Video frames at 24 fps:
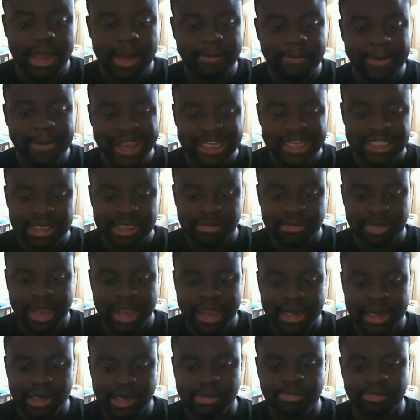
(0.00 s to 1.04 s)
Amazing
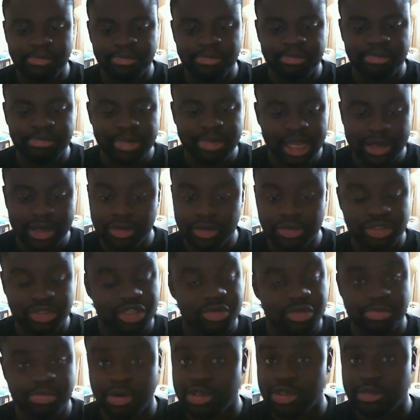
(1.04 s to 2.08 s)
Man, and
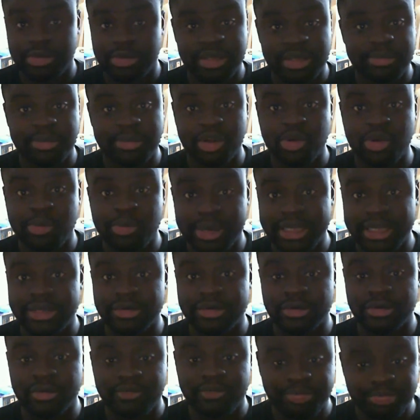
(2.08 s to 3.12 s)
also possibly Blue
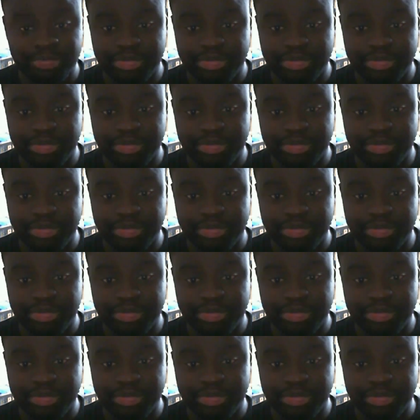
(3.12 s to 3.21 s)
Beetle.